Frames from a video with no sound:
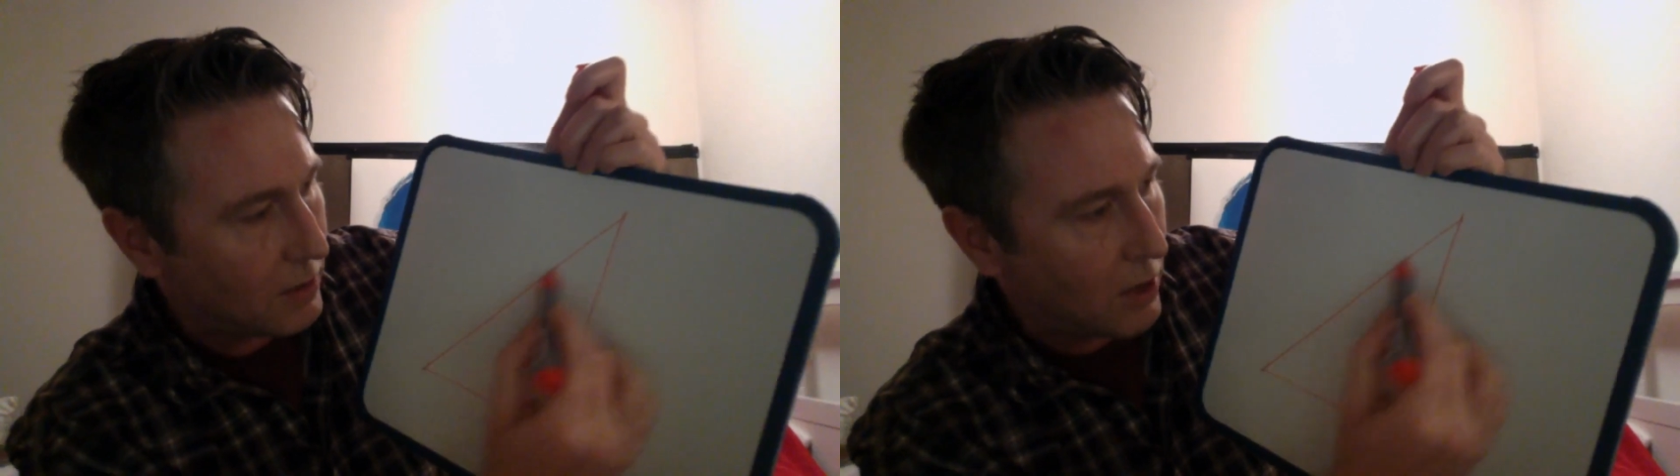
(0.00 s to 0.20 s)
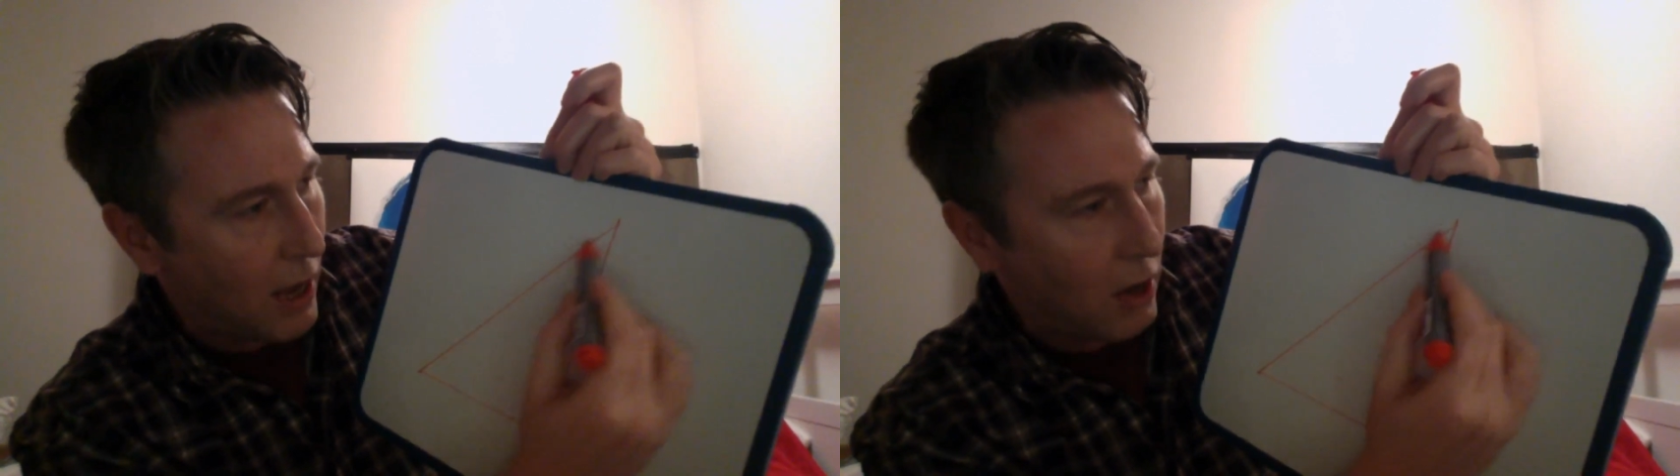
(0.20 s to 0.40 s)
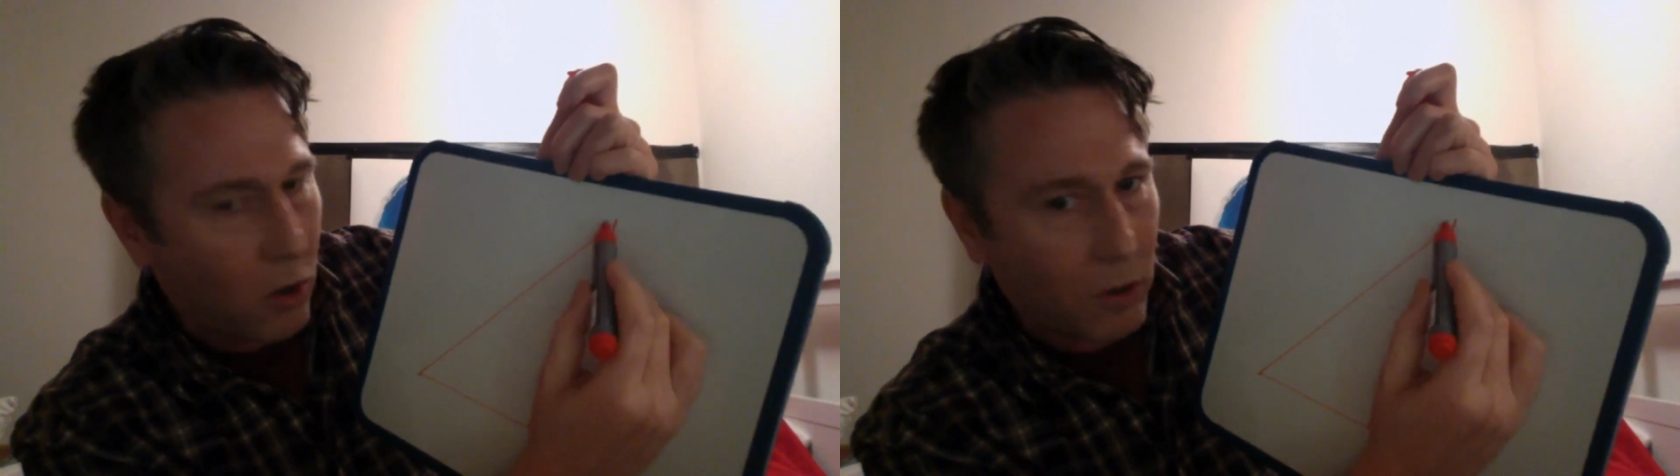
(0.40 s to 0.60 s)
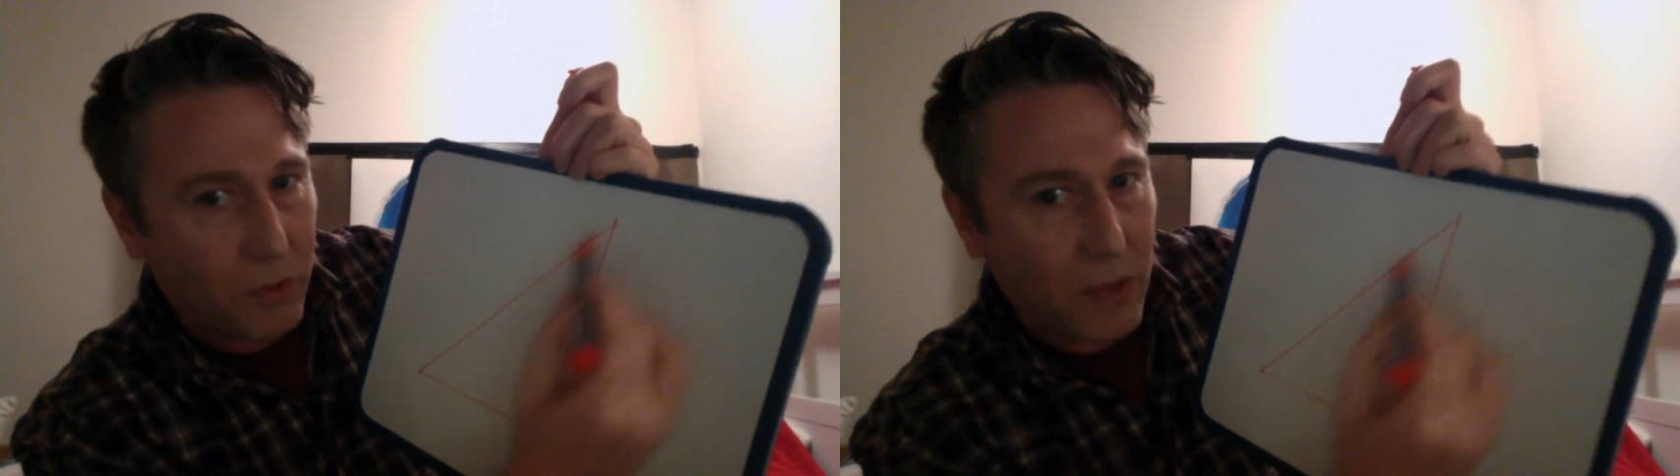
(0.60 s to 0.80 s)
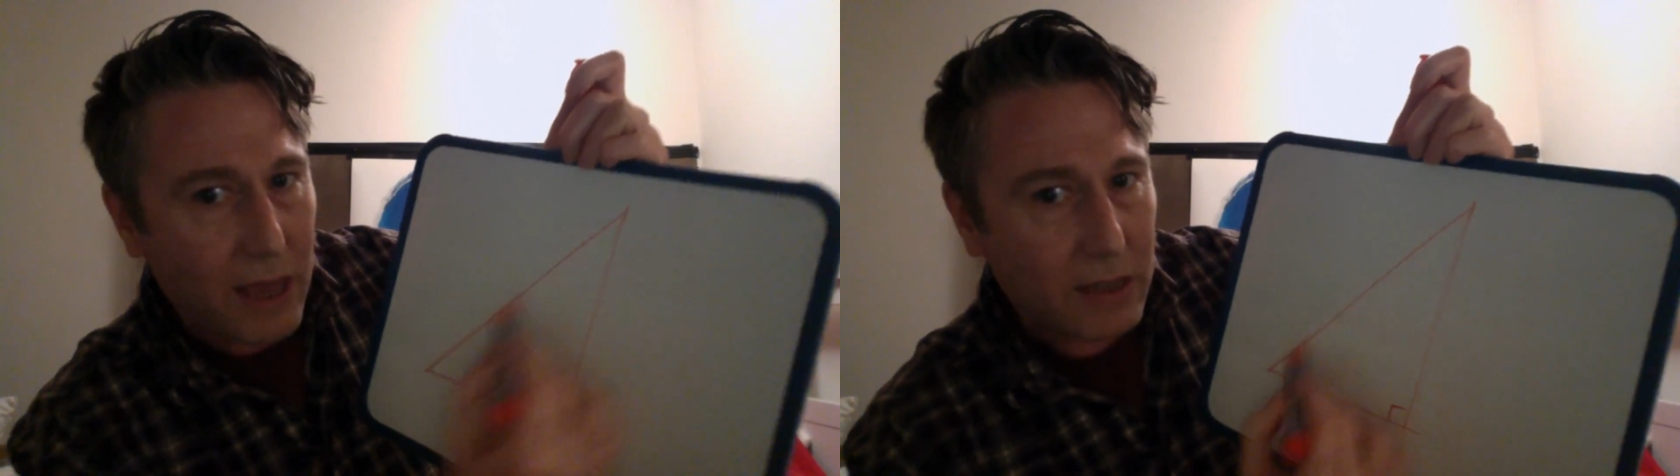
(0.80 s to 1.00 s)
along
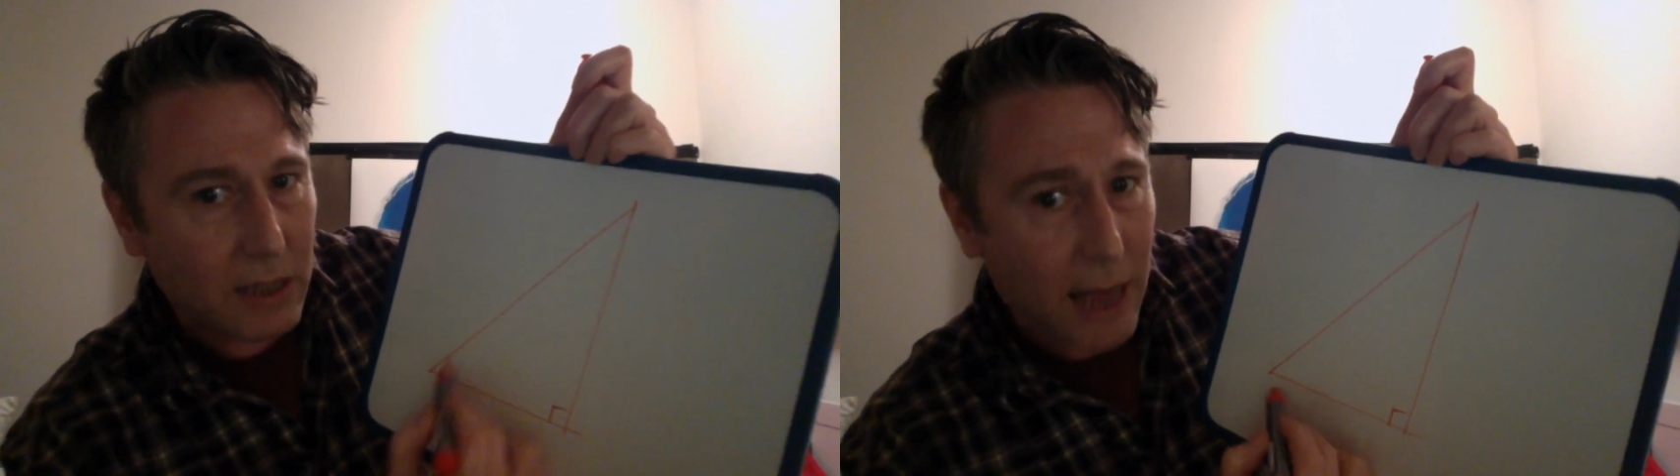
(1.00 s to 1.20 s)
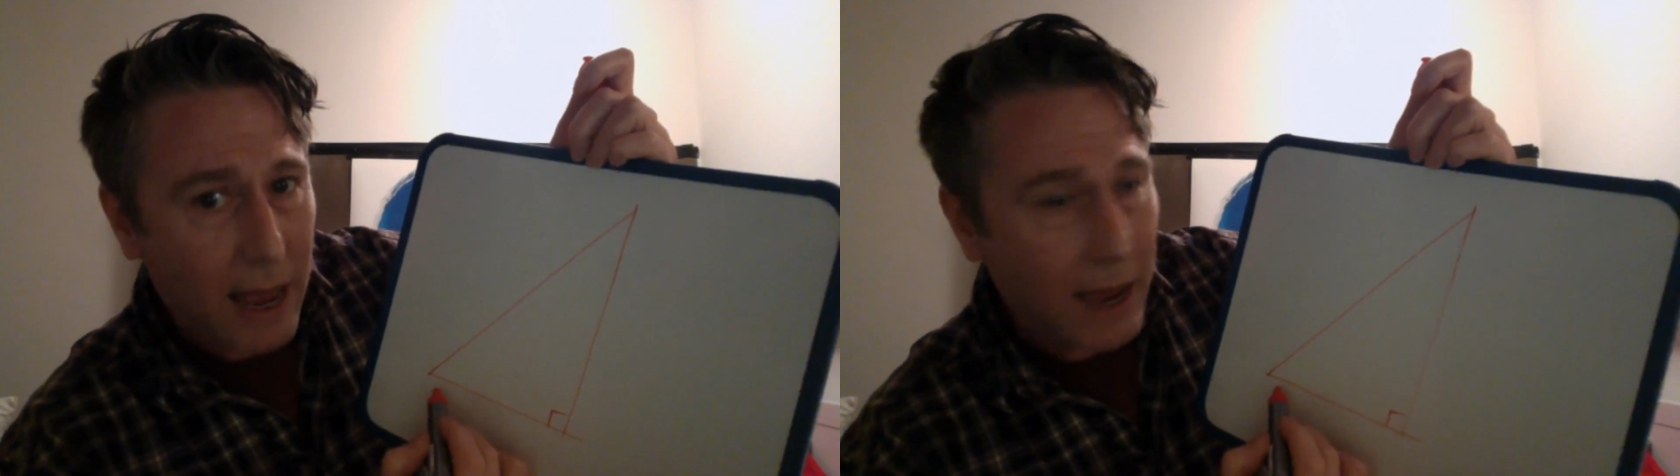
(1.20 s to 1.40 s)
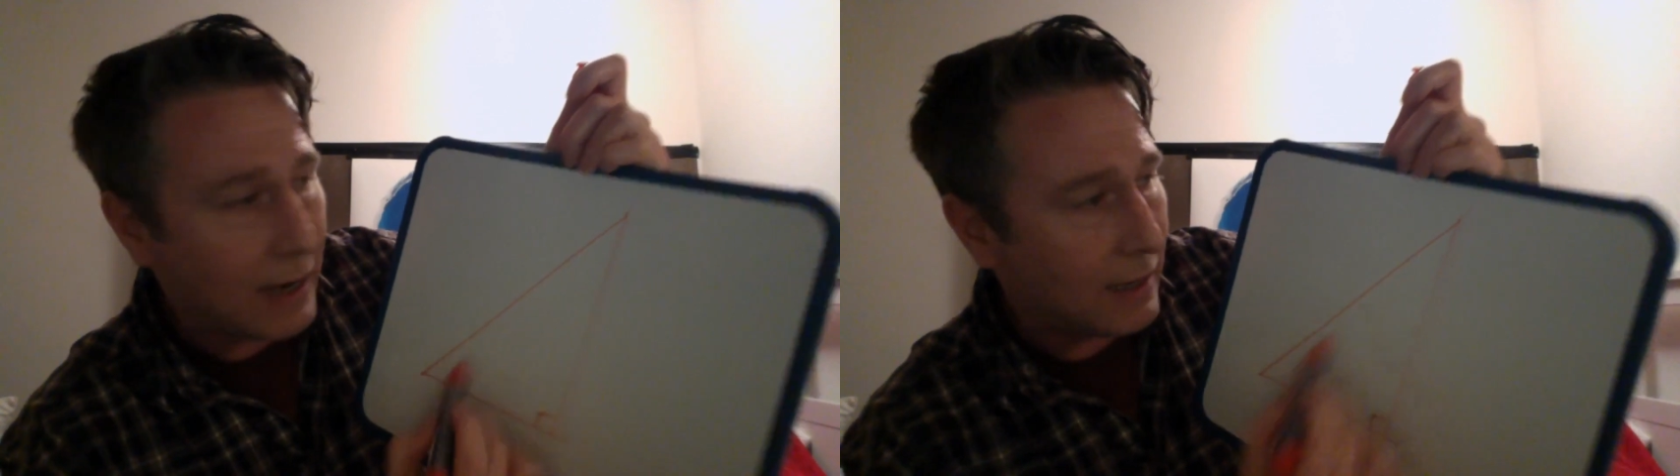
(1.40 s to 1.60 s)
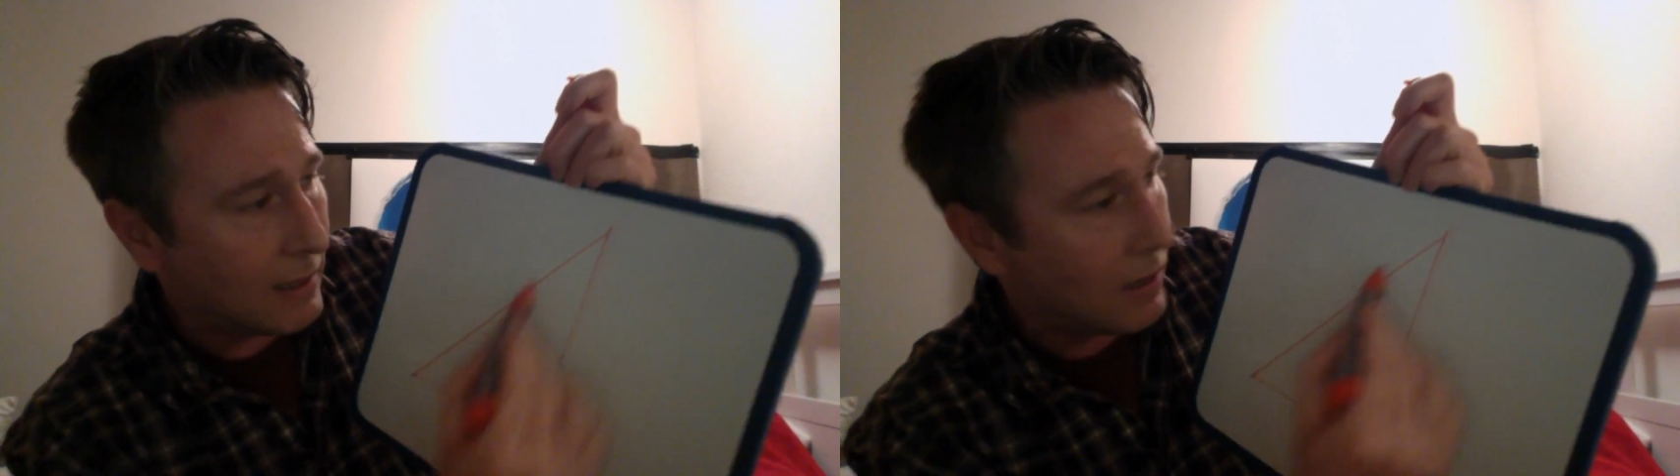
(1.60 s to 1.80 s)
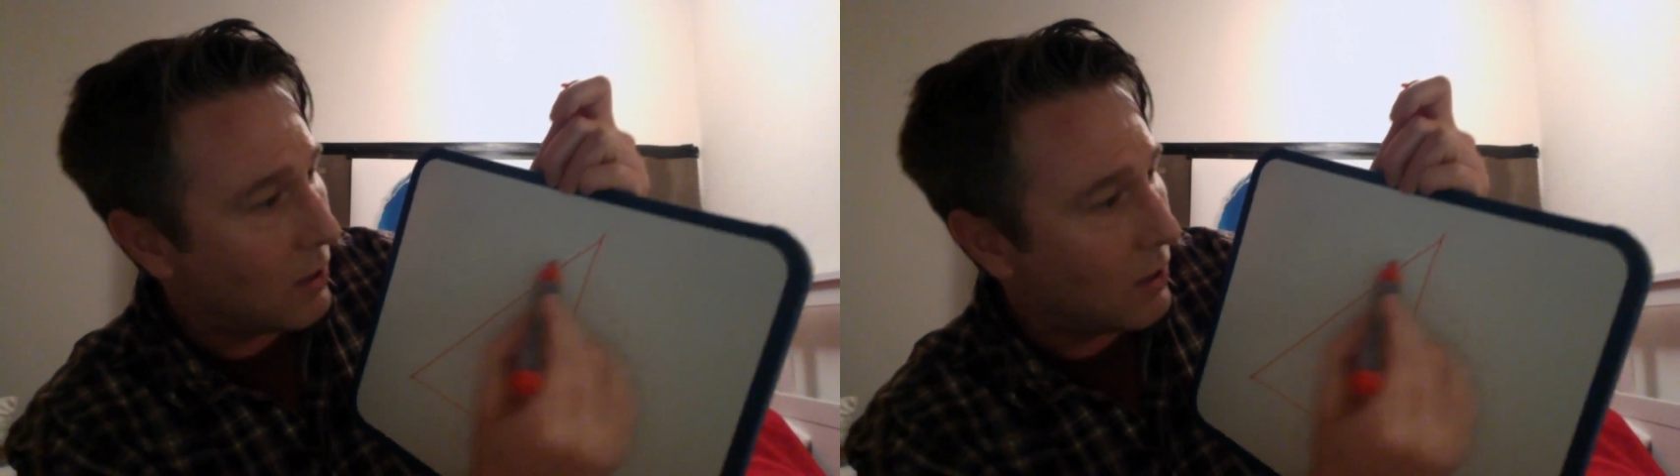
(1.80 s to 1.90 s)
this line.